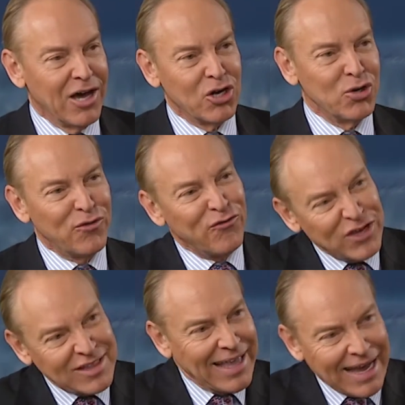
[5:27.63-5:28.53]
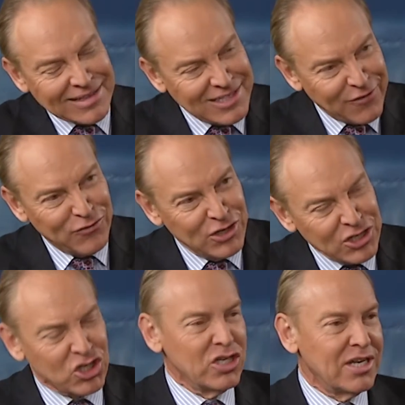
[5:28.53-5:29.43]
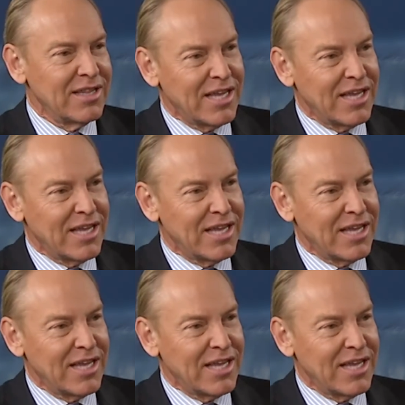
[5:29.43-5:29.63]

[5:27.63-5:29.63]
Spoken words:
who fit that definition, and